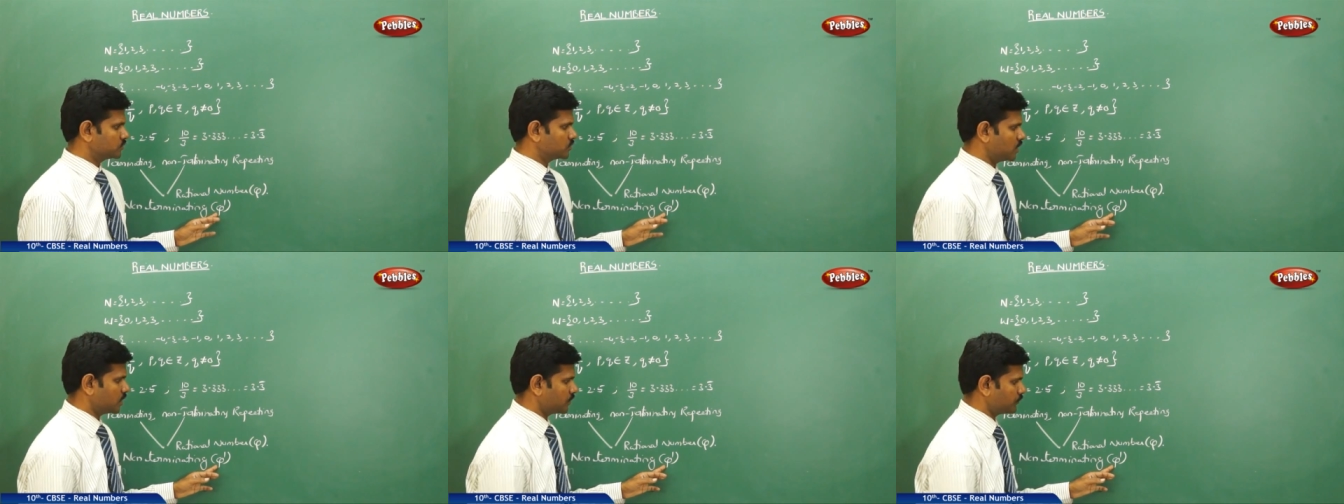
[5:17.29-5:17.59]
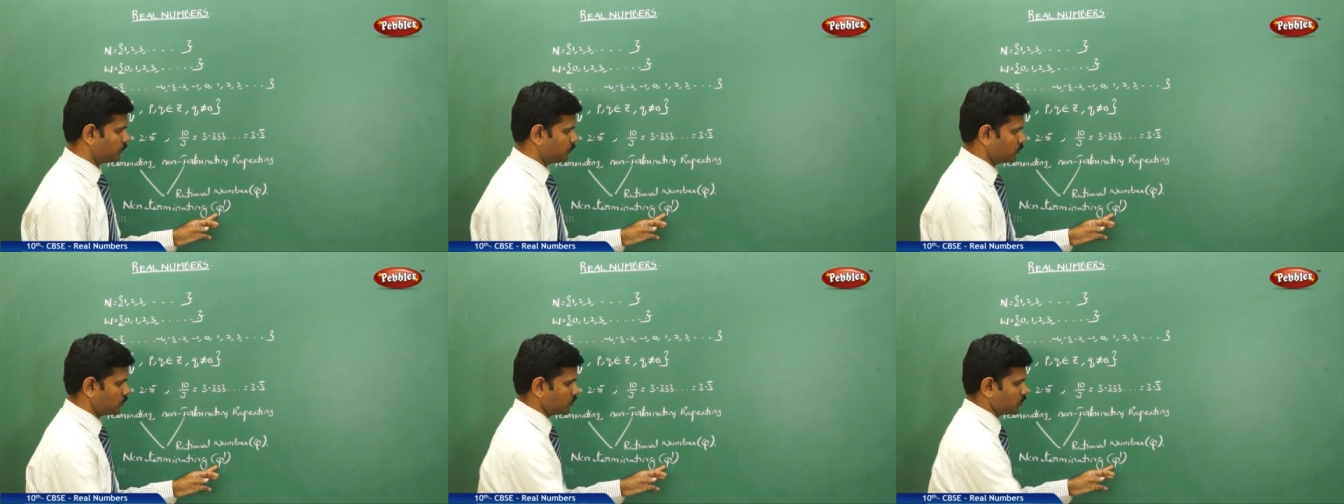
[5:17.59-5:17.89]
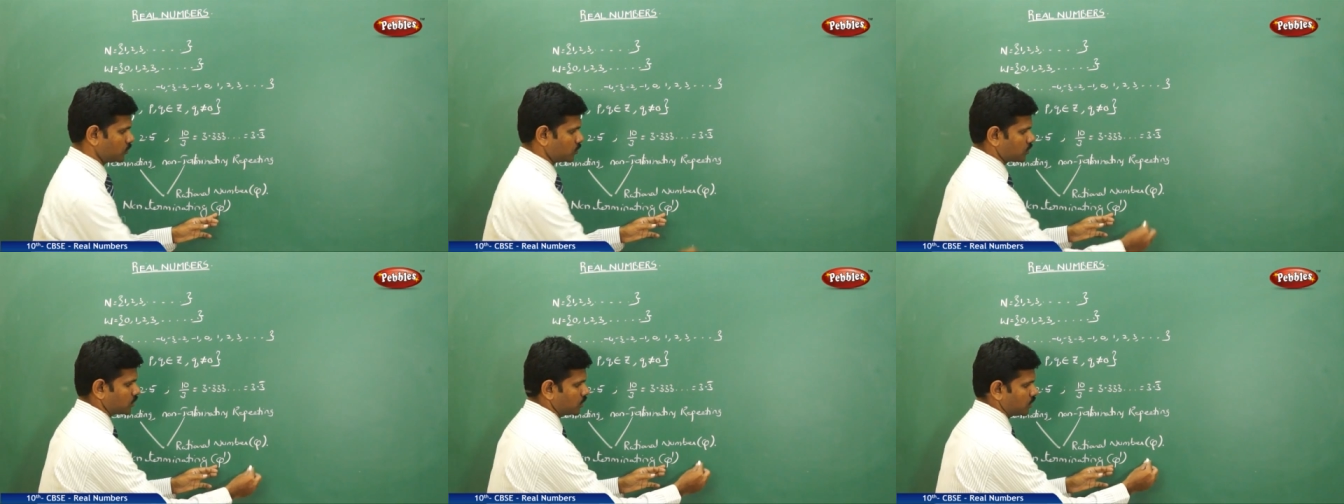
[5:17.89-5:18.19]

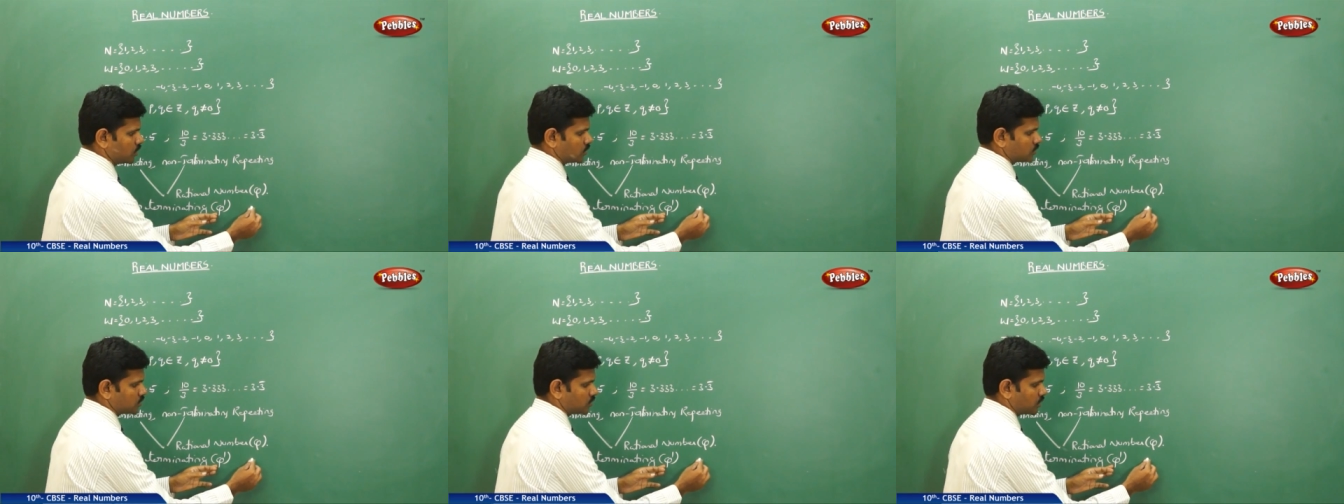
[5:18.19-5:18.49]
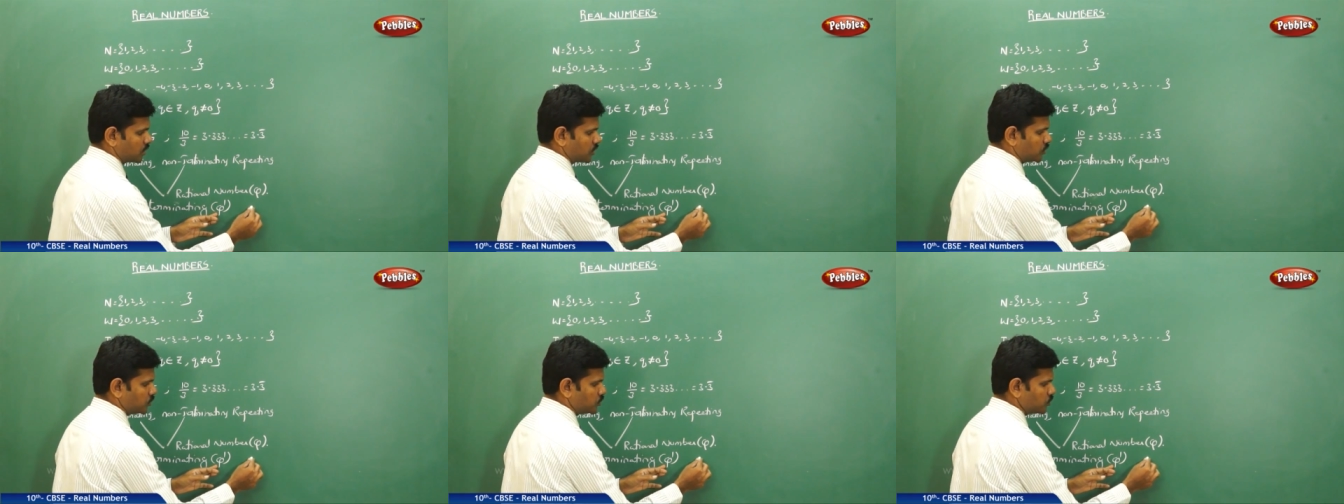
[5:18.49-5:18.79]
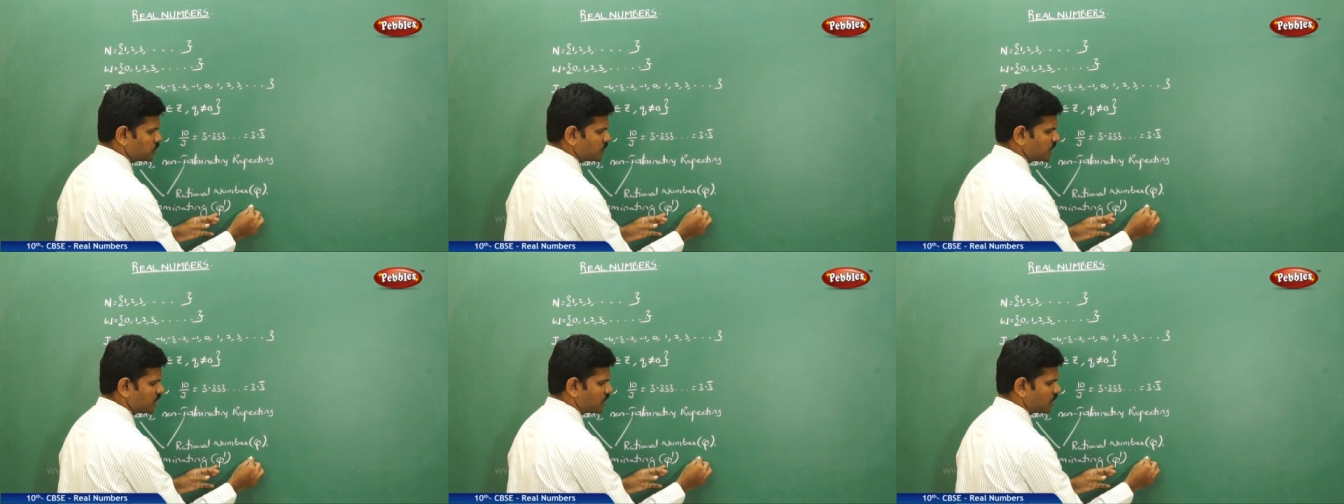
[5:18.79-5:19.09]
Therefore, the
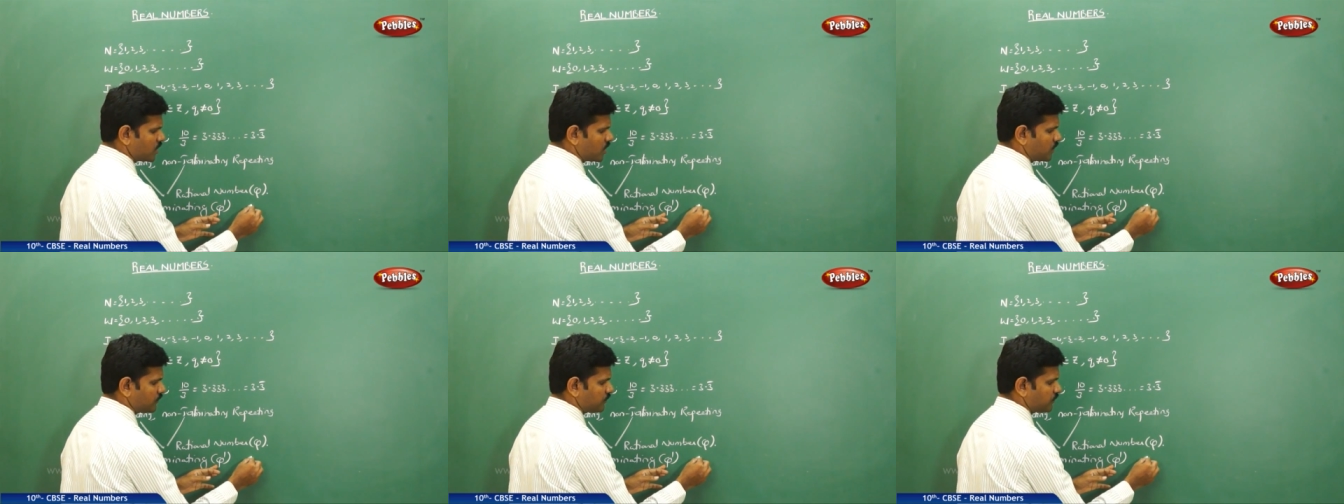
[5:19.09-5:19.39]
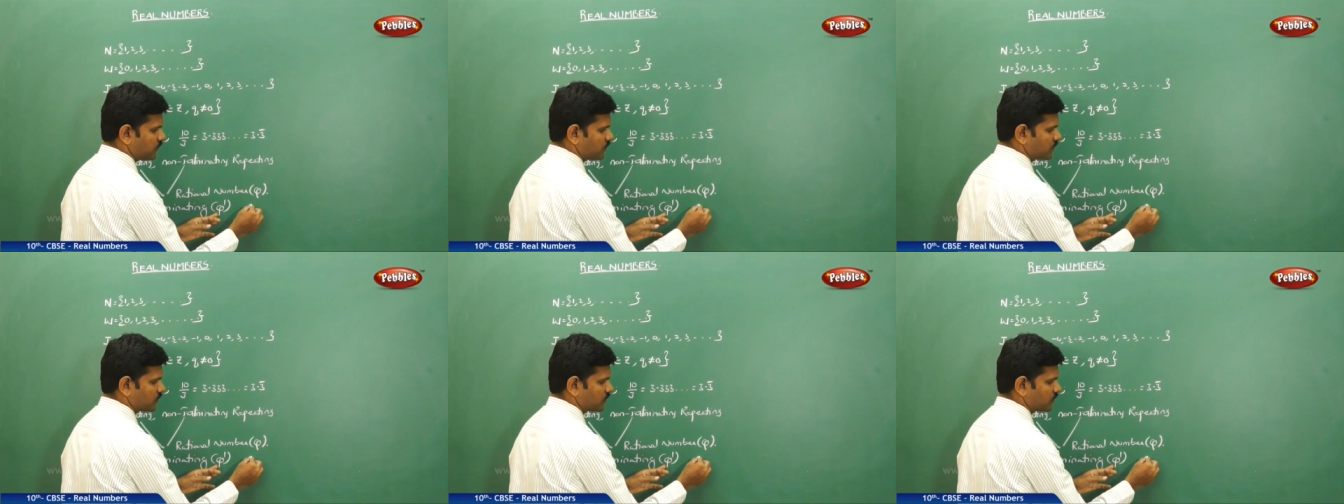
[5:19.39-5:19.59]
union of,